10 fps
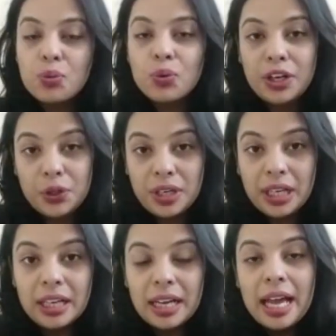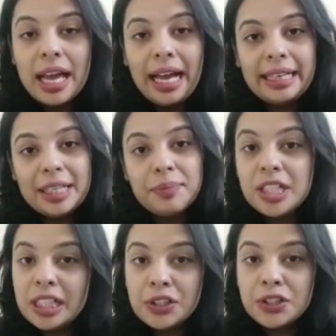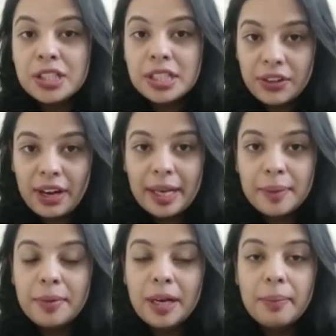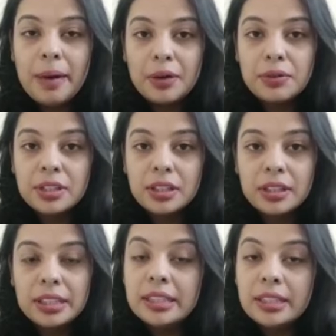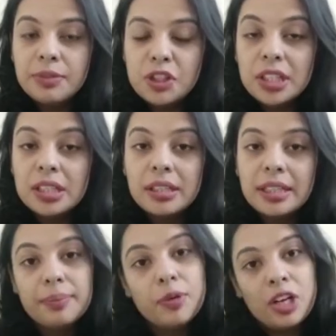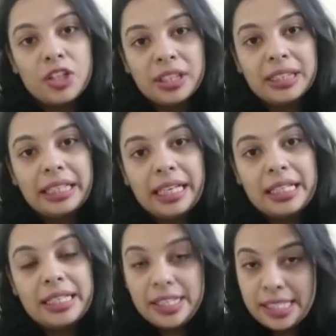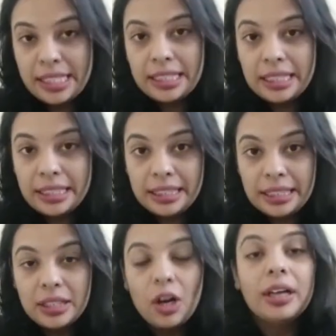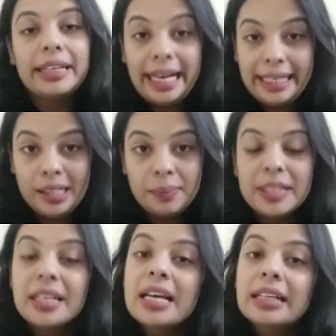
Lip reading: Khushboo Arora, and I'm here to describe about a machine learning project that I recently did on NLP,